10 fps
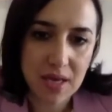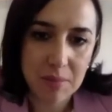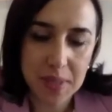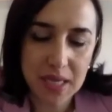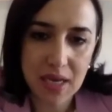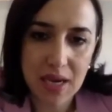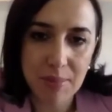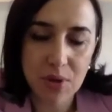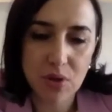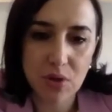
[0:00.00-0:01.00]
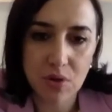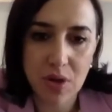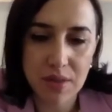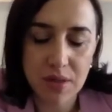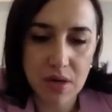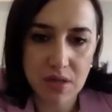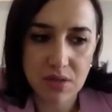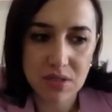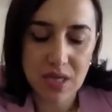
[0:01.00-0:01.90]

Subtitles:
being in Lebanon or other countries,